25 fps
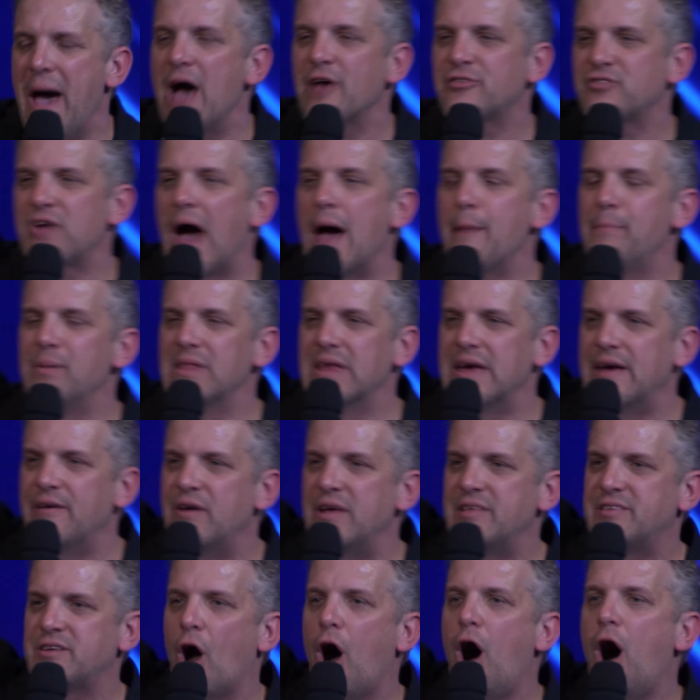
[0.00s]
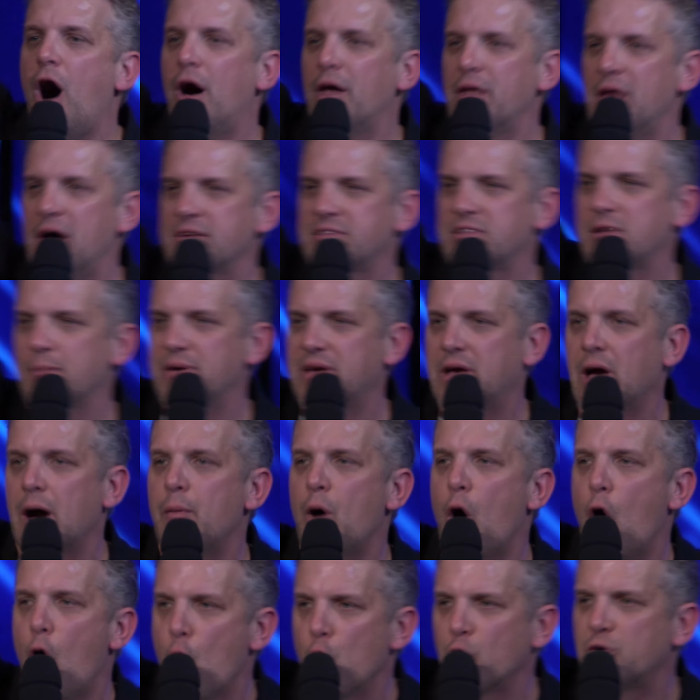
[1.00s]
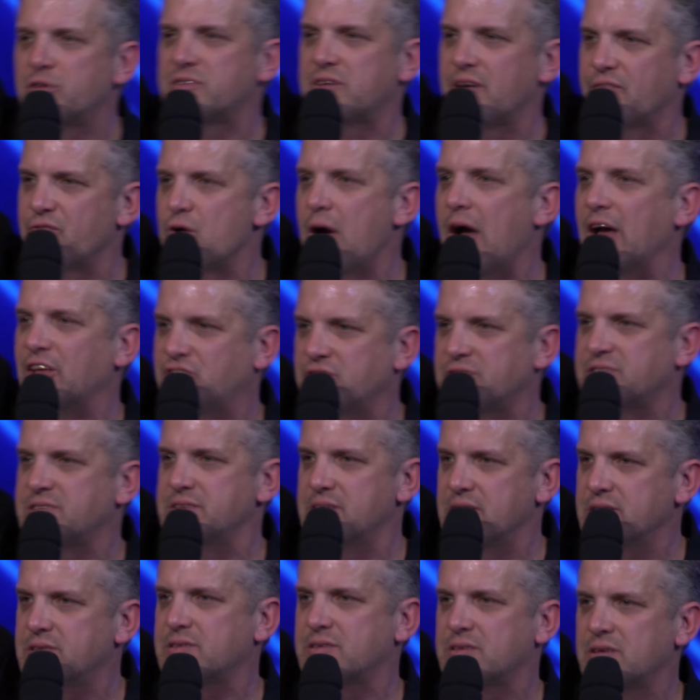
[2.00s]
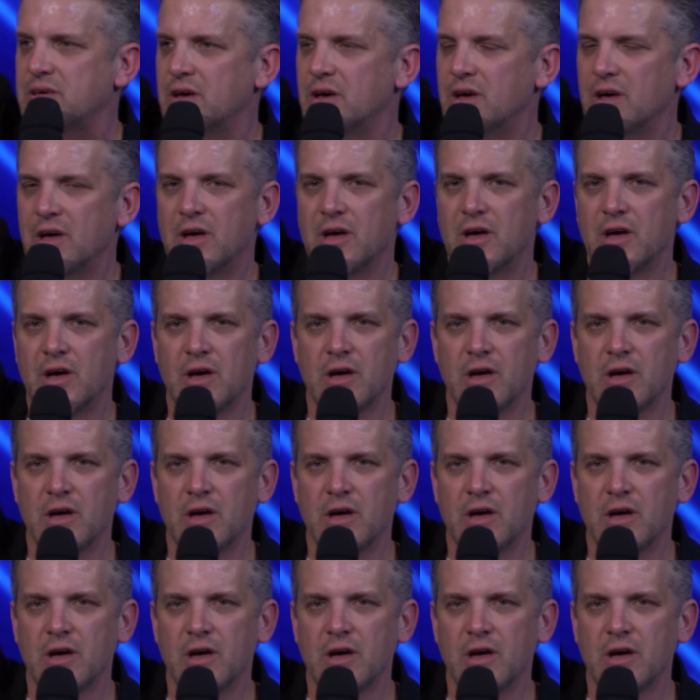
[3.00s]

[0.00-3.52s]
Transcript: hey, Pastor, I believe he's calling us to become oaks of righteousness.